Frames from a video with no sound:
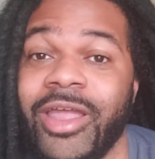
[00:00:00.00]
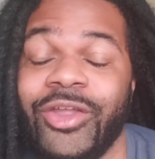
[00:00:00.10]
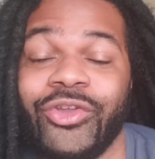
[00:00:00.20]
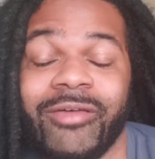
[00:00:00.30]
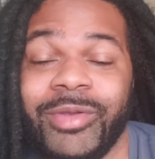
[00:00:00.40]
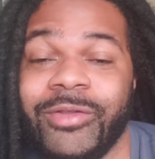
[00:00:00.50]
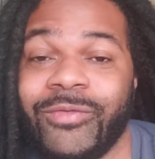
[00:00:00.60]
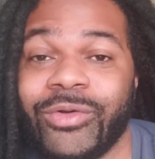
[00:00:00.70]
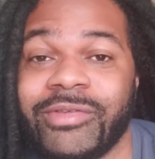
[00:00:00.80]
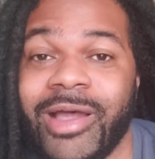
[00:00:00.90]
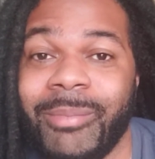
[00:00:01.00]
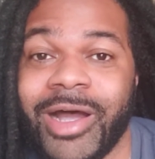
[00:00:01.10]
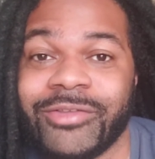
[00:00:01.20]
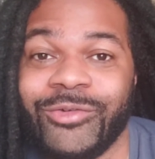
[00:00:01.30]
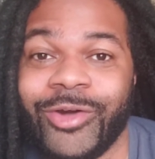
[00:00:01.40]
I've been a full-time
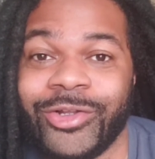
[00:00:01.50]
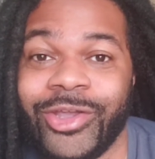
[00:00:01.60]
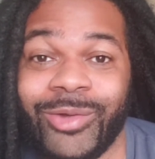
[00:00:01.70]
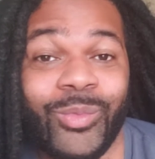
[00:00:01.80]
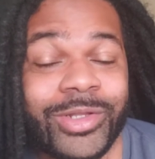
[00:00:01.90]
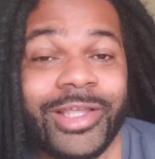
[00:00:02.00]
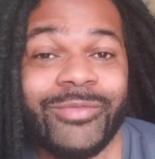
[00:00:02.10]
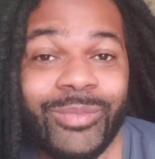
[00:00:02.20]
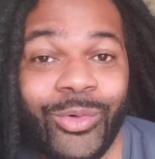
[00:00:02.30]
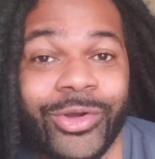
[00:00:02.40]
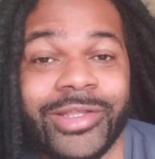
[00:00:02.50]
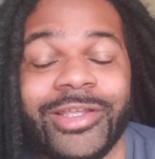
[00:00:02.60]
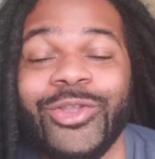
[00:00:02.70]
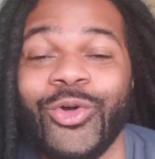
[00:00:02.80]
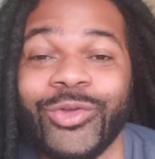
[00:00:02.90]
boxing writer at one given point,
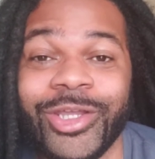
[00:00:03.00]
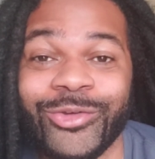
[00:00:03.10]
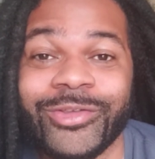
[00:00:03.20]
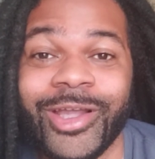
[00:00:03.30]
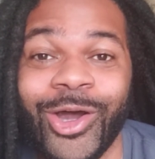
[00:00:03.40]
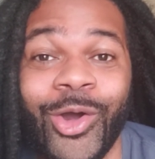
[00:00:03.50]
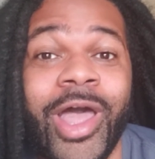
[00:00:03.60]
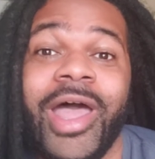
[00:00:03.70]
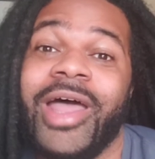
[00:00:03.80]
years ago.